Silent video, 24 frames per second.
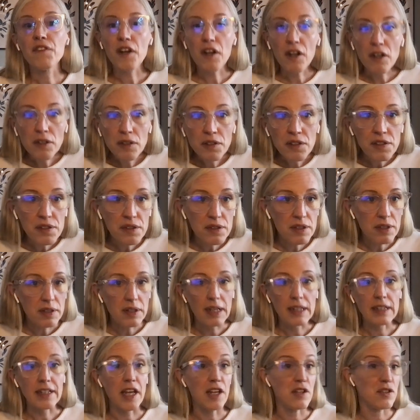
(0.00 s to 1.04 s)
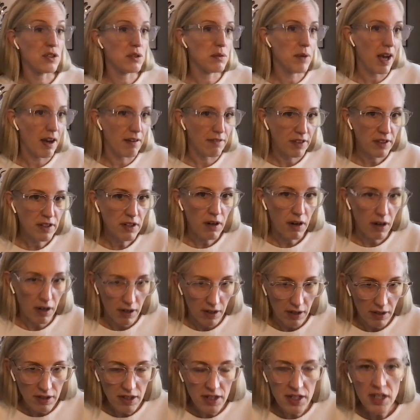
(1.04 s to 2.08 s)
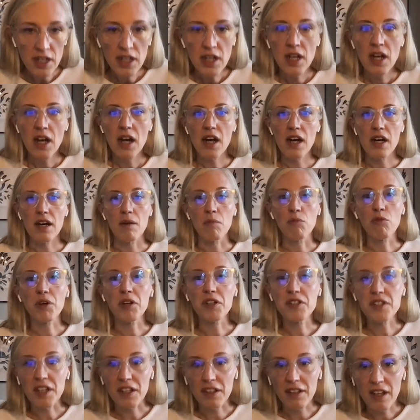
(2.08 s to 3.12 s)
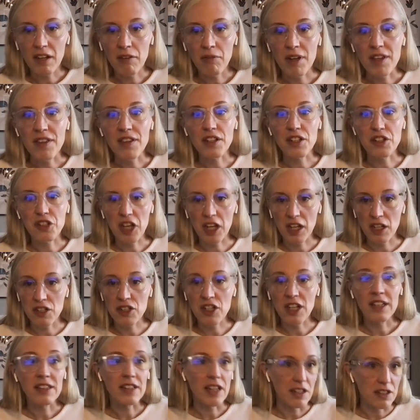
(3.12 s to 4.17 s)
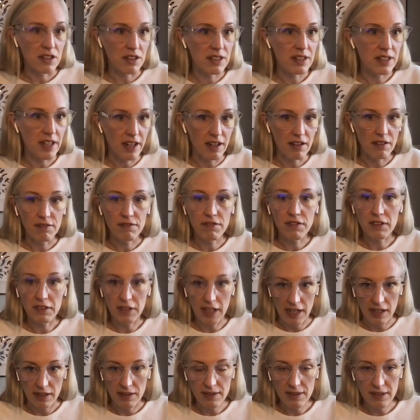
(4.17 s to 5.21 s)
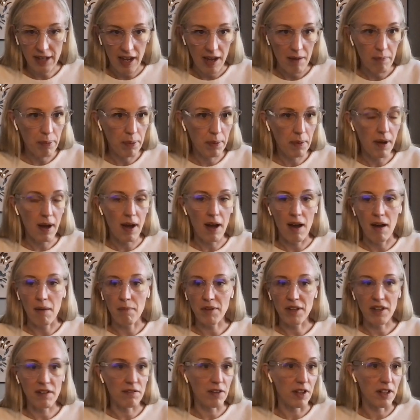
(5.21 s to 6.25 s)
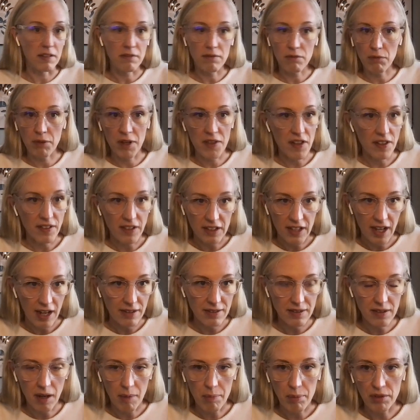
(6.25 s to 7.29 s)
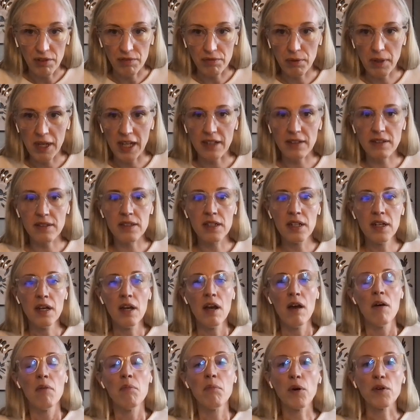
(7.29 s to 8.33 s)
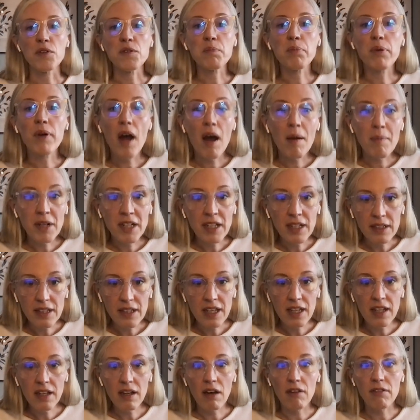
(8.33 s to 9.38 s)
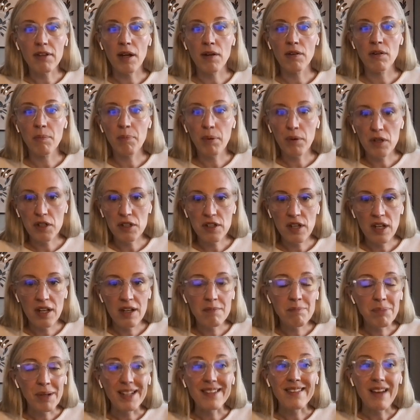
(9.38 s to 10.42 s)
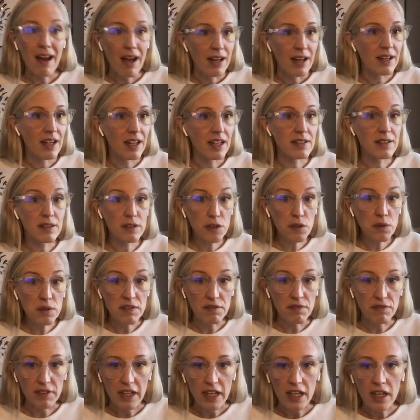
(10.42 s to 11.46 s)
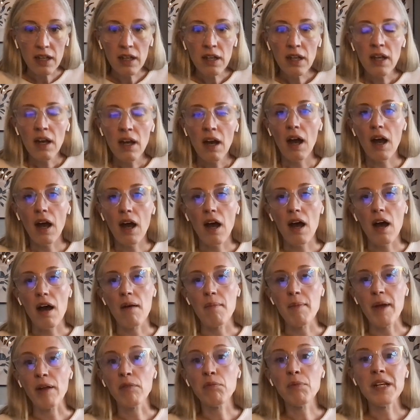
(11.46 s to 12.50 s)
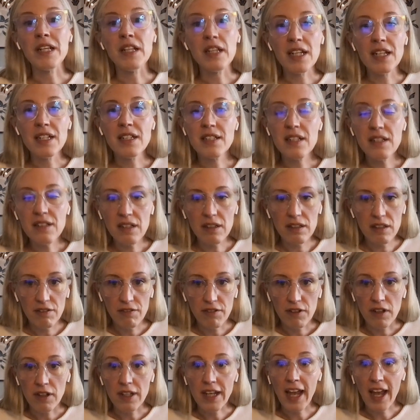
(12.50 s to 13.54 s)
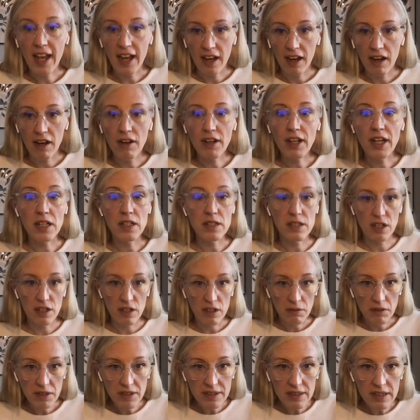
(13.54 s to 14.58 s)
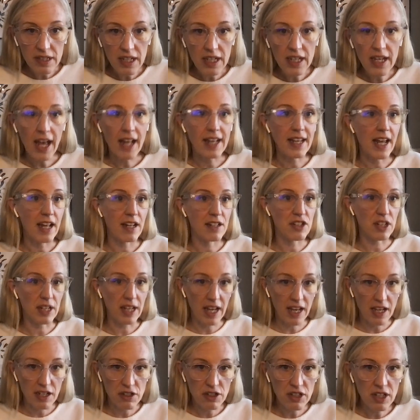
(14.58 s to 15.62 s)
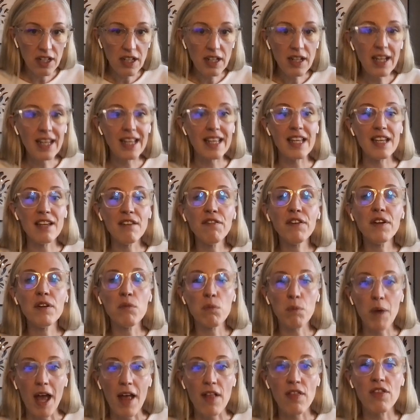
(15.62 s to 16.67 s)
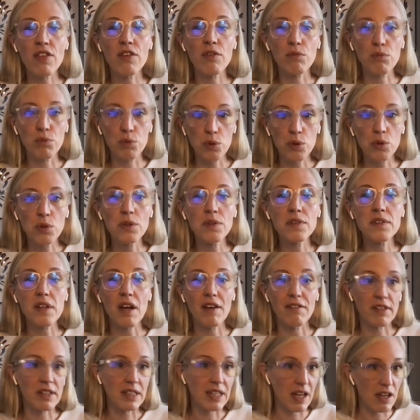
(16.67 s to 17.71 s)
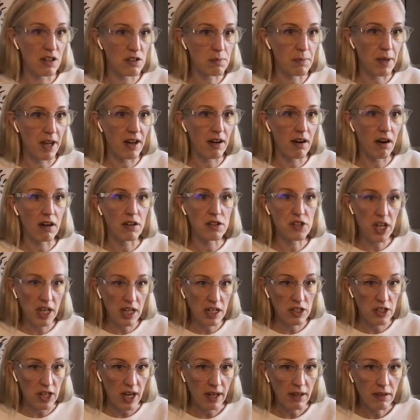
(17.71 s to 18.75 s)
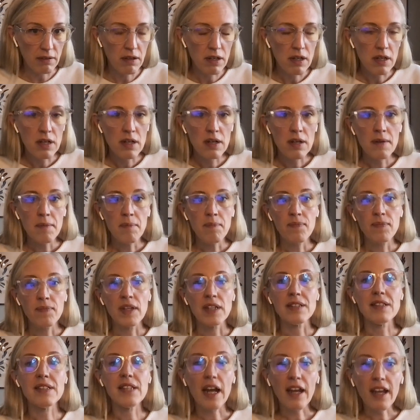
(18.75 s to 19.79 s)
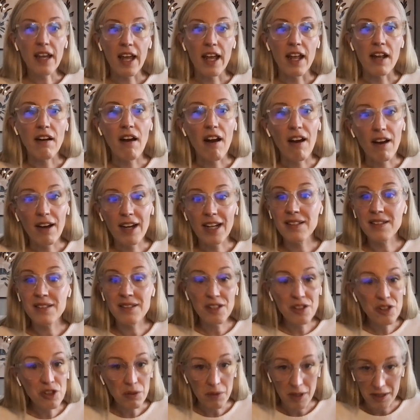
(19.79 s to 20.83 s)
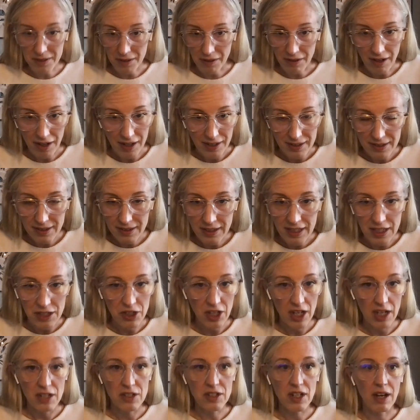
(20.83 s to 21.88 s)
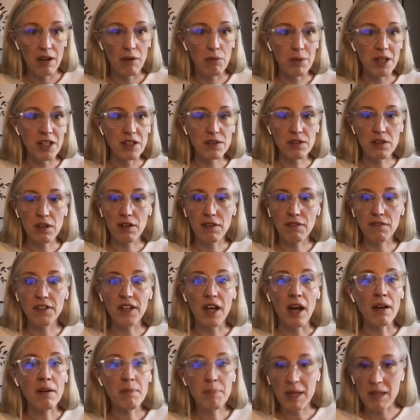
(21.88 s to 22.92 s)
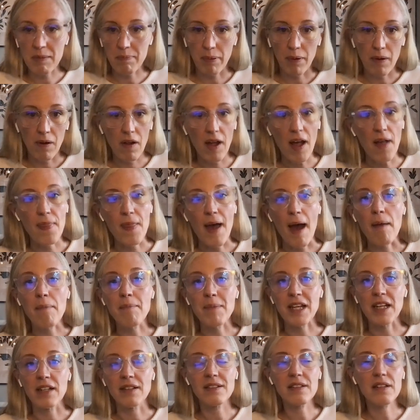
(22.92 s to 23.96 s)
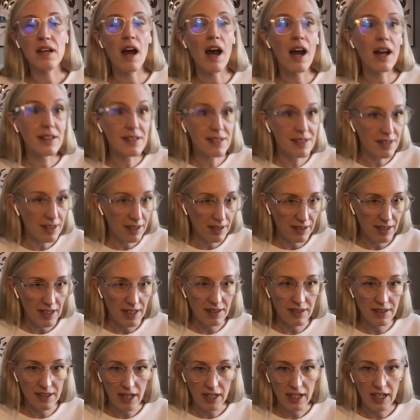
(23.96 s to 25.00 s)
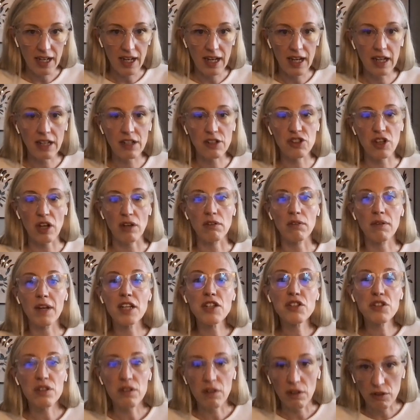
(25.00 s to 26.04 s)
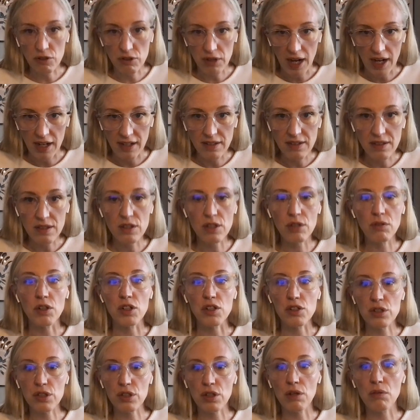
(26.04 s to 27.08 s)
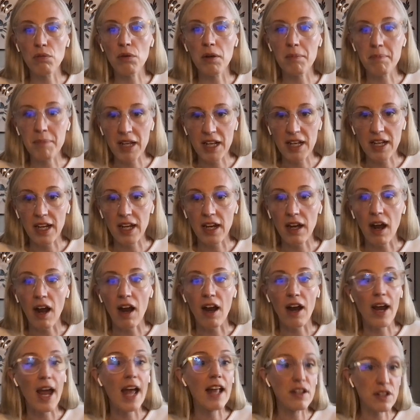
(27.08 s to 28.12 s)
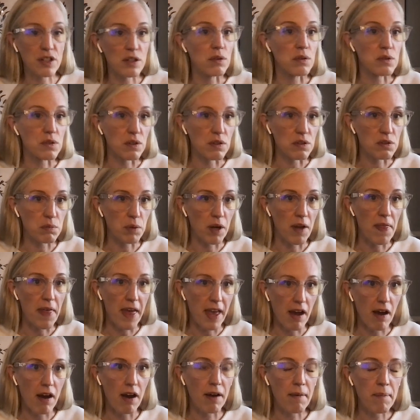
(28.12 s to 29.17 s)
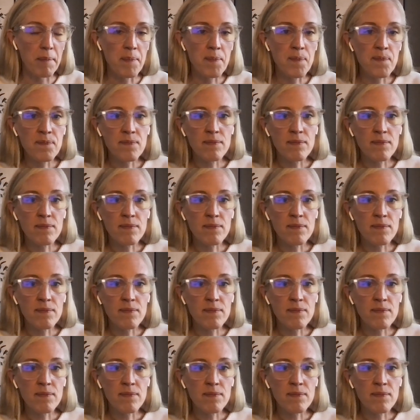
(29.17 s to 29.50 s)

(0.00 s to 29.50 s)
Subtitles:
First, in case you haven't heard, we're dealing with a changing legislative landscape, even within the last couple of weeks, most prominently around abortion, but not exclusively. And we need to deliver care continuously and education, even when the rules of engagement are changing. Second, our constituents are constantly changing. We serve young people, and that means constantly studying generational trends to ensure we're meeting our end users where they are.